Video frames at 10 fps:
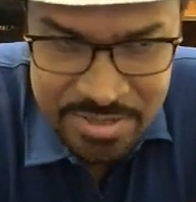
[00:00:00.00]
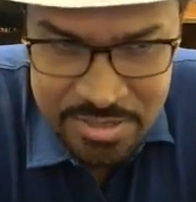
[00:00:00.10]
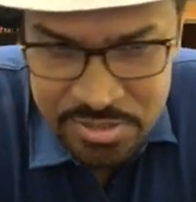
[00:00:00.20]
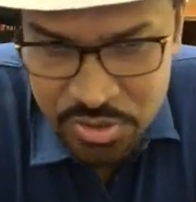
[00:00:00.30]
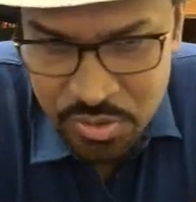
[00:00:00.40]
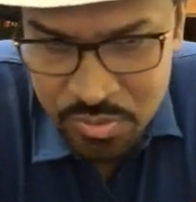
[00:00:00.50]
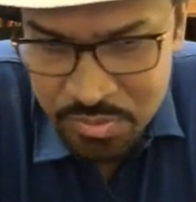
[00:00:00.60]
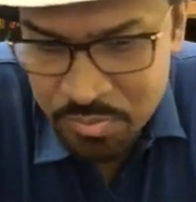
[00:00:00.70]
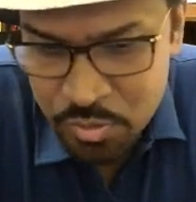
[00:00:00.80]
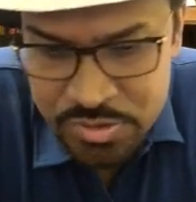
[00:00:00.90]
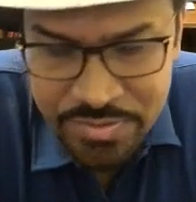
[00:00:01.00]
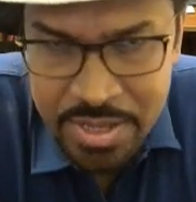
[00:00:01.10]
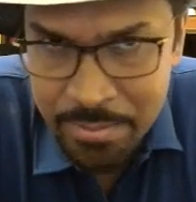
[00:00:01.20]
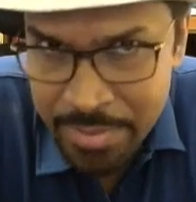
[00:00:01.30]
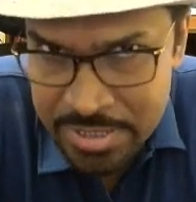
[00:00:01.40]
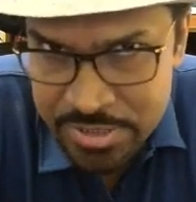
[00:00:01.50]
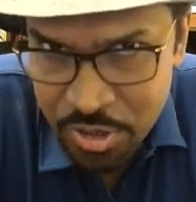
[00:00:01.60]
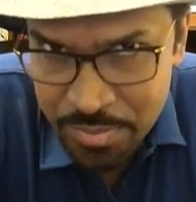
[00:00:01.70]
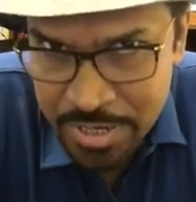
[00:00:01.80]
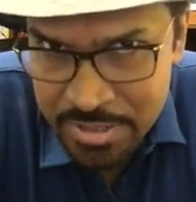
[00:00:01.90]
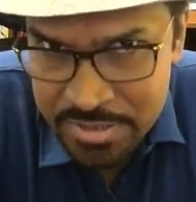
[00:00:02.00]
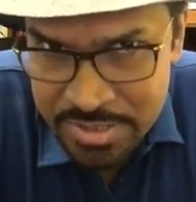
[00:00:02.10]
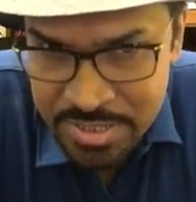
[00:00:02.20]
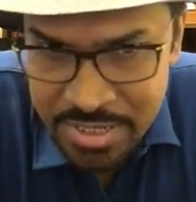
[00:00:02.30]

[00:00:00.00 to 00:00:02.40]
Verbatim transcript: So most of the comparison operators in the